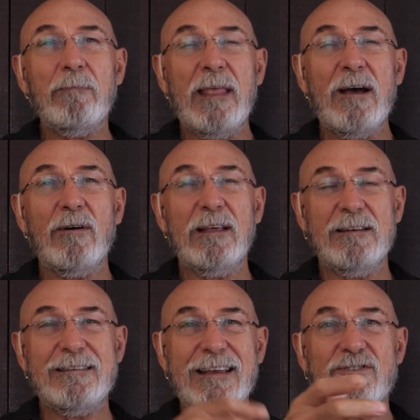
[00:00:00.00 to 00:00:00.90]
Now,
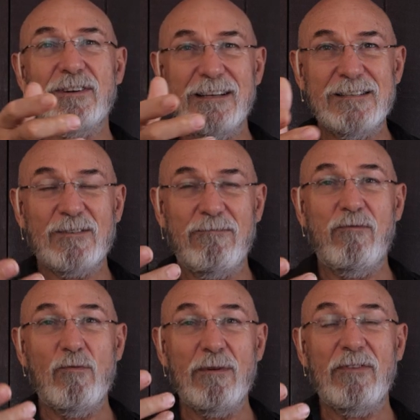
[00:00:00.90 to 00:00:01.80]
intention is a
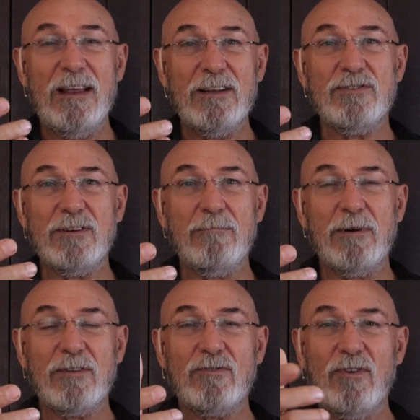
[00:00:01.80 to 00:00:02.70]
form of energy,
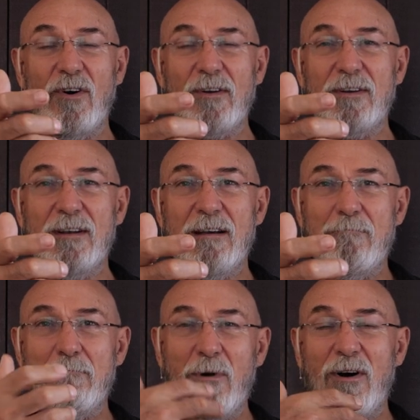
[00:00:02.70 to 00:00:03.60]
but it's not
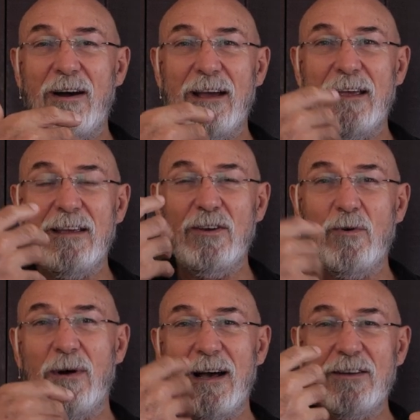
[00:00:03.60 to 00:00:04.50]
my
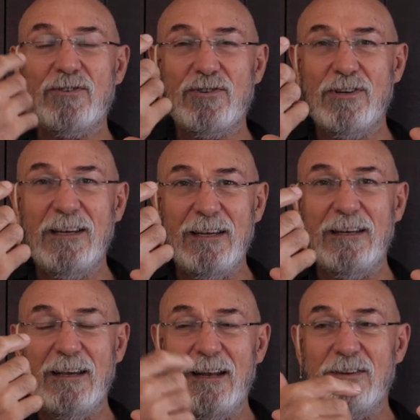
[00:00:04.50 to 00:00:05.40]
yuan
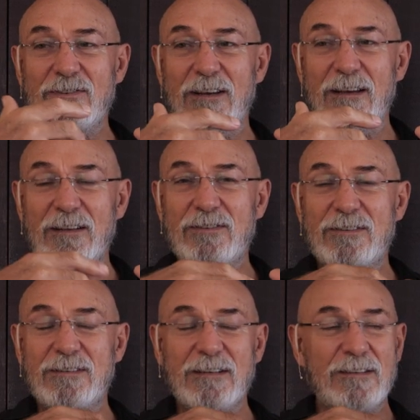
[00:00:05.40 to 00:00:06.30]
qi energy.
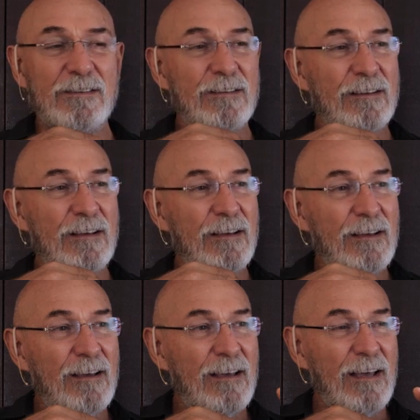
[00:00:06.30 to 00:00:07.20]

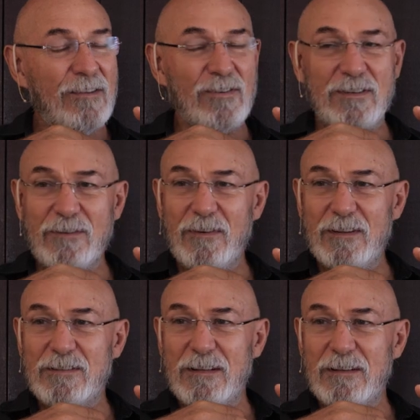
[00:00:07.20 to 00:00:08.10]
It's a
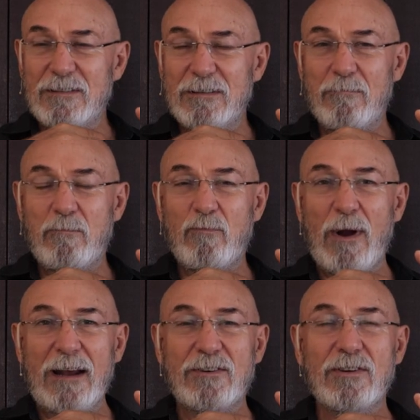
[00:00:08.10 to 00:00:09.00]
difference. It's the
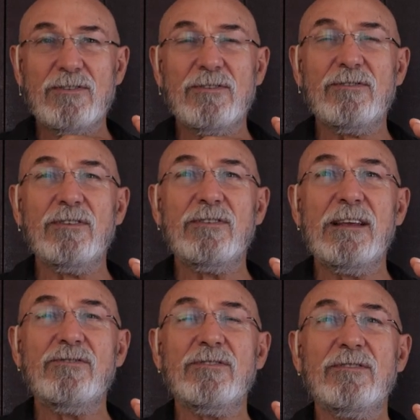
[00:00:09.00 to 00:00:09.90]
practitioner's
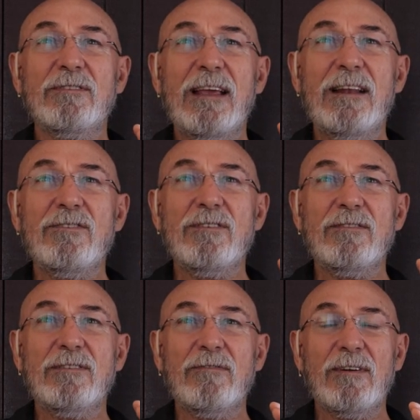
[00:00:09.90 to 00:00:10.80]
intentions and
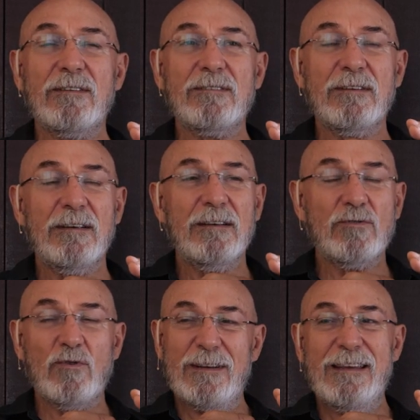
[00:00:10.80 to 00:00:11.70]
energy's difference. It's
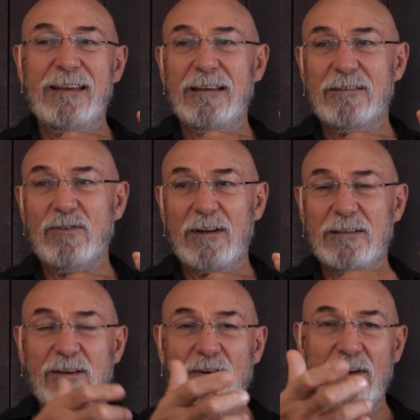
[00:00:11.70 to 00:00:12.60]
Caughey. It's got
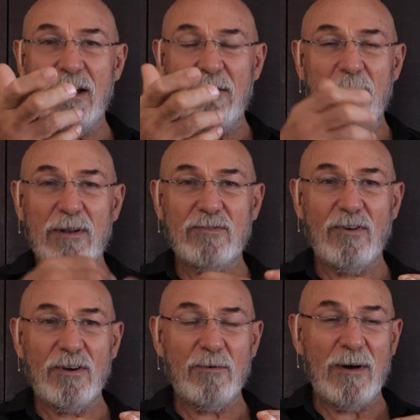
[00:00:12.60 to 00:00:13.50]
its own name, but it's
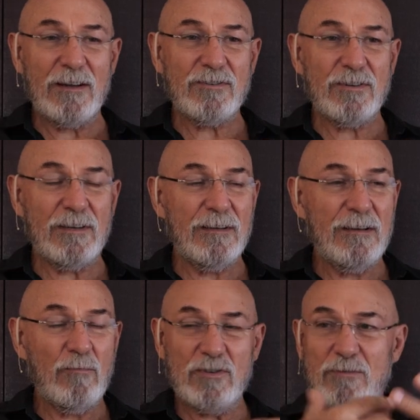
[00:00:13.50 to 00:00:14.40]
not yuan qi,
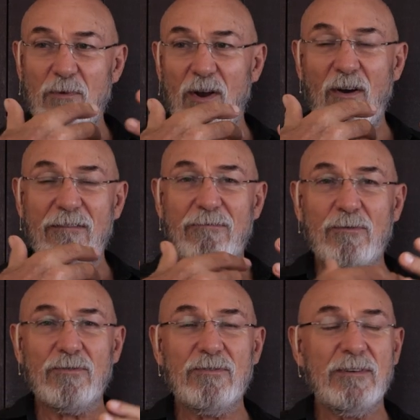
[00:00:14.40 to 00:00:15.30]
which is my life
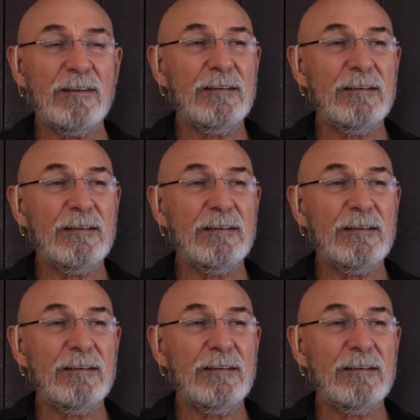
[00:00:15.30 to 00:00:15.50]
force.